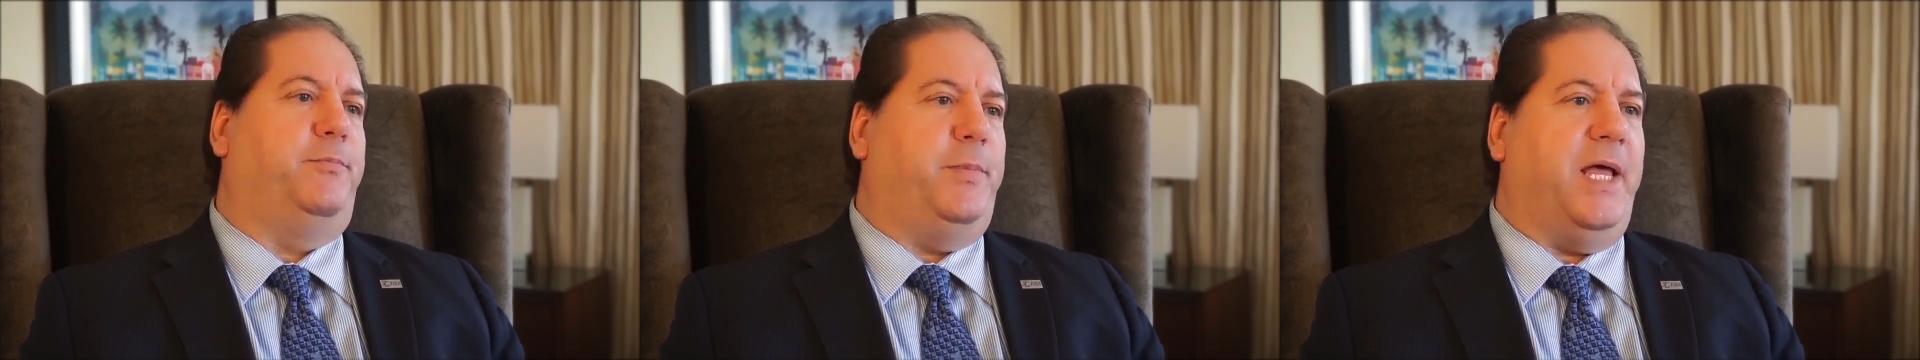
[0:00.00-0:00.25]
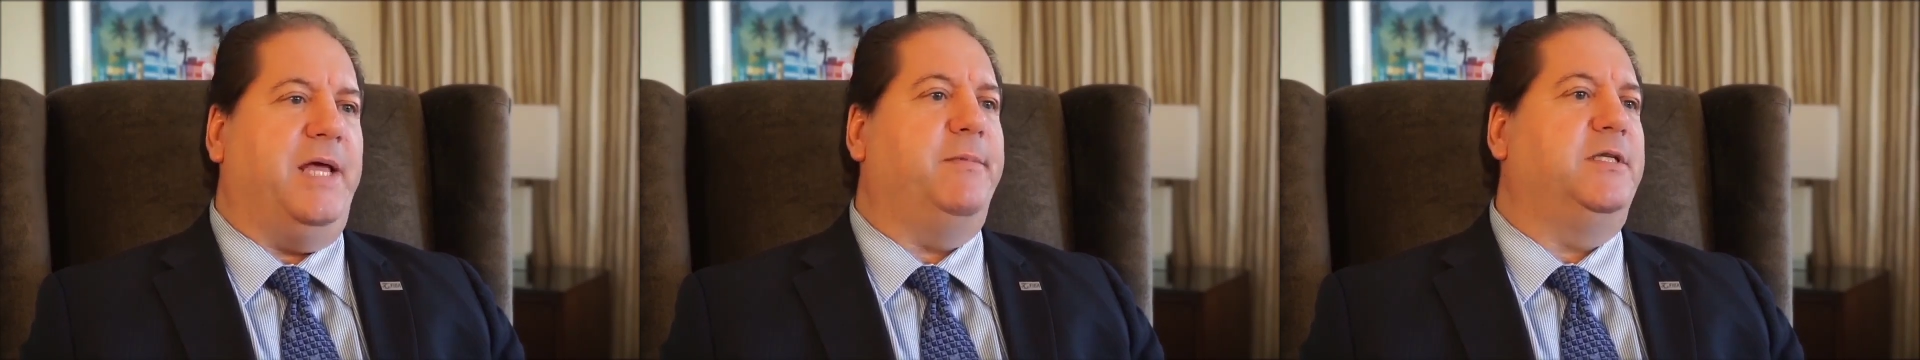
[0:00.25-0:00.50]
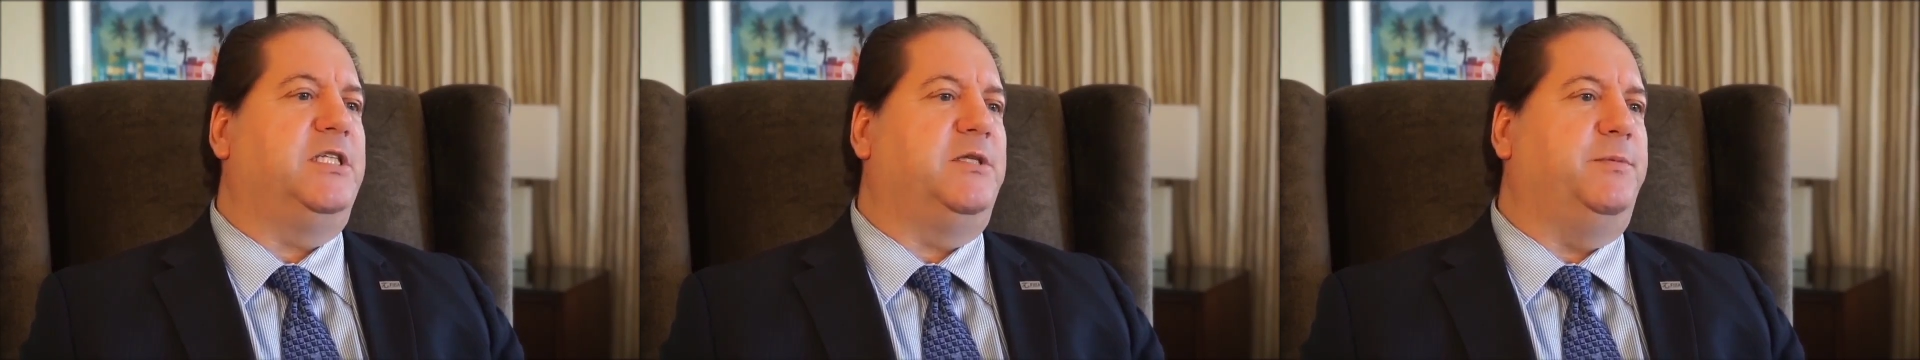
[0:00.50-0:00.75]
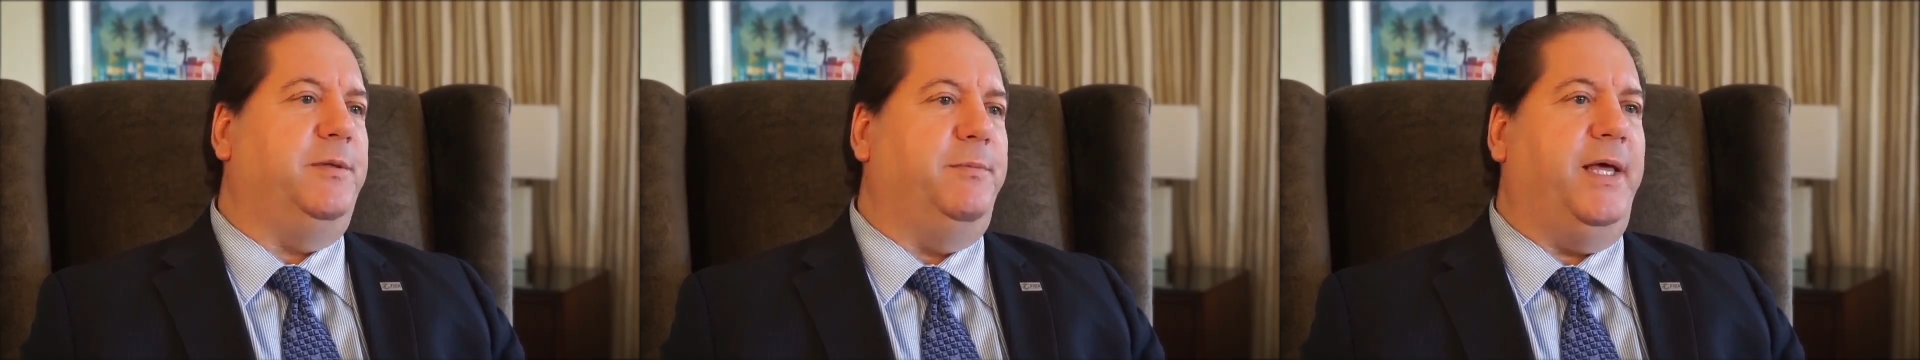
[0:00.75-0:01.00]
payments
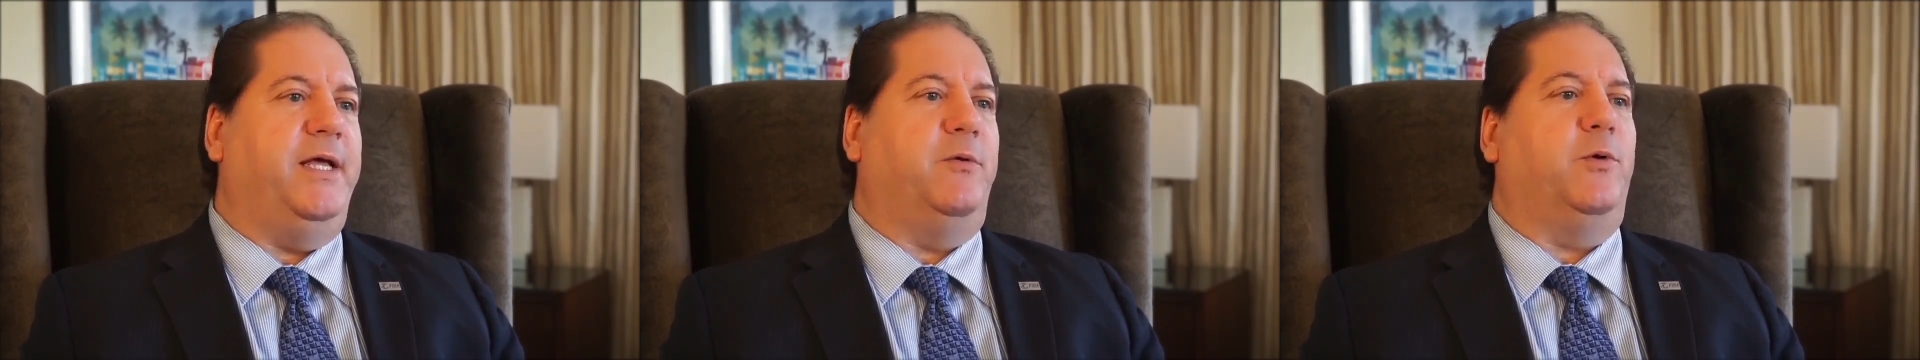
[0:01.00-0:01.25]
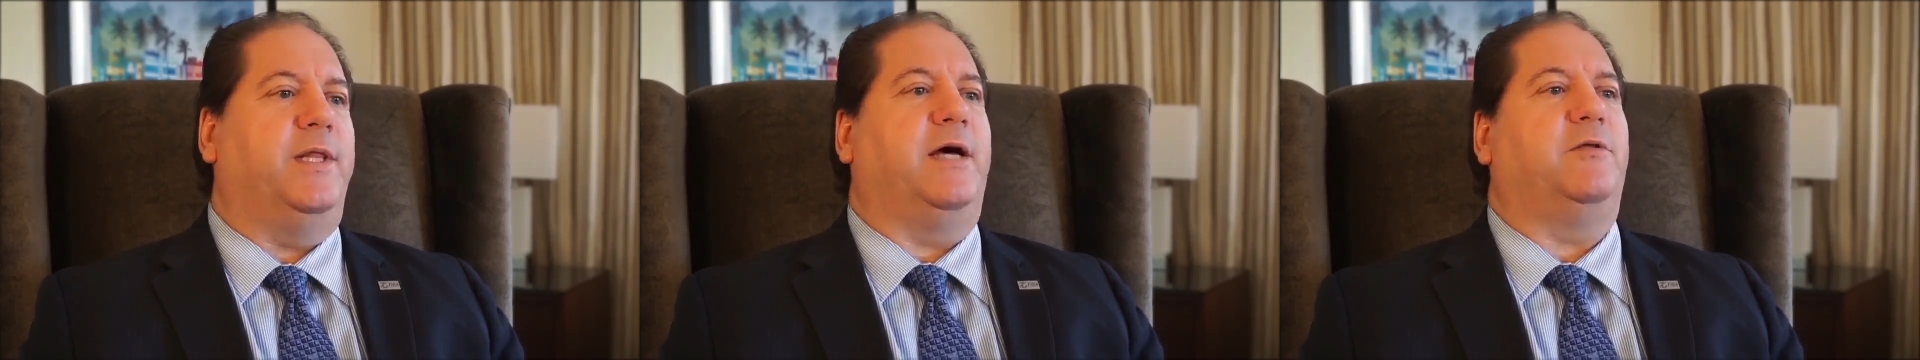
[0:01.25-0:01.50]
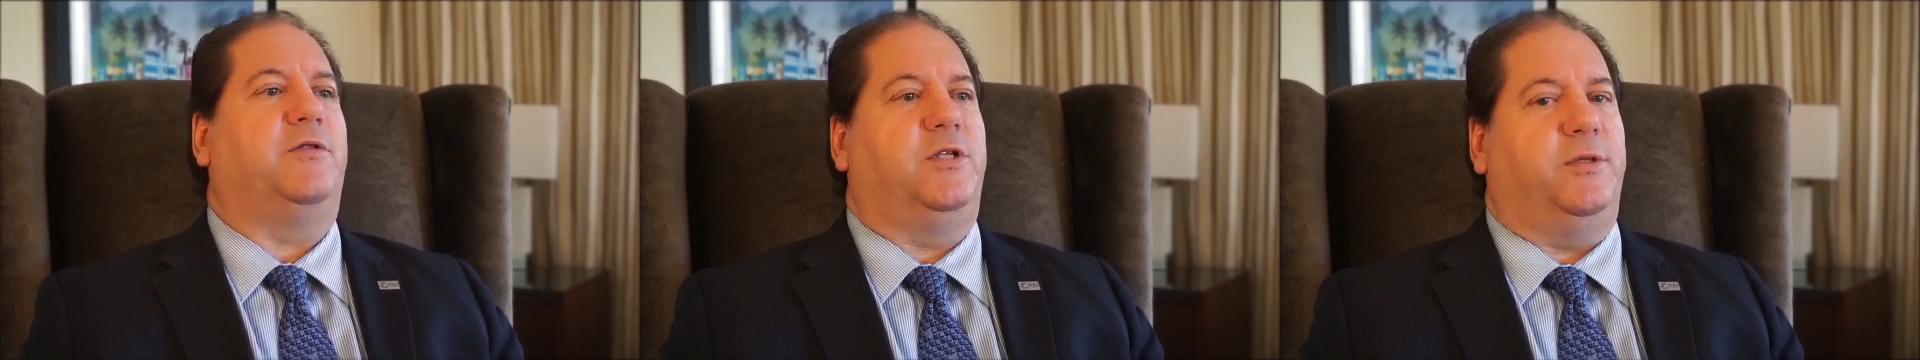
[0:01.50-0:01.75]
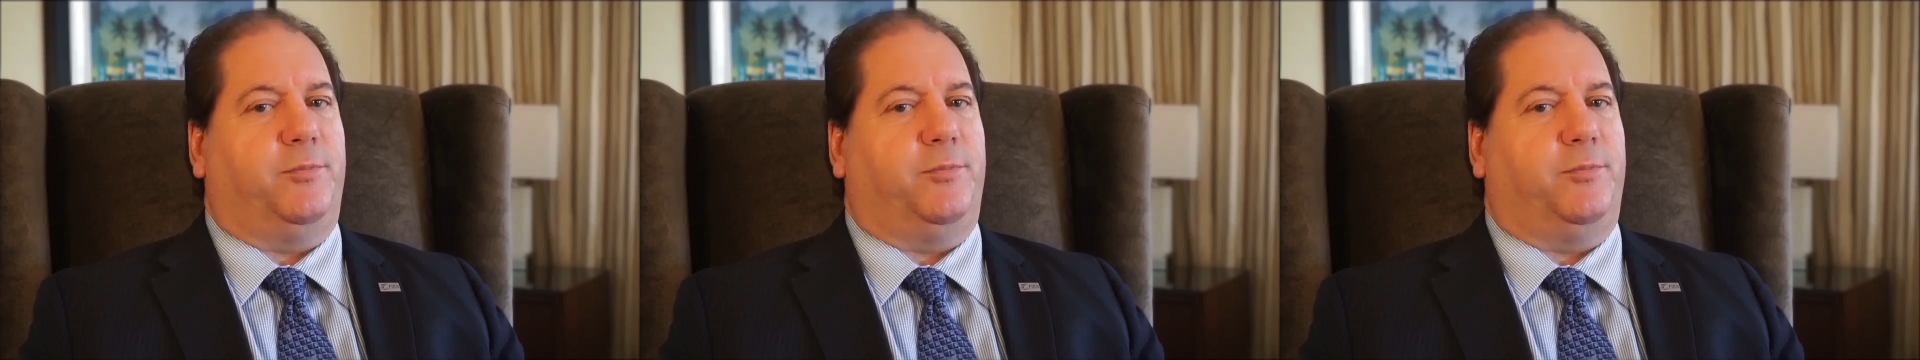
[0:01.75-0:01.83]
to be made without the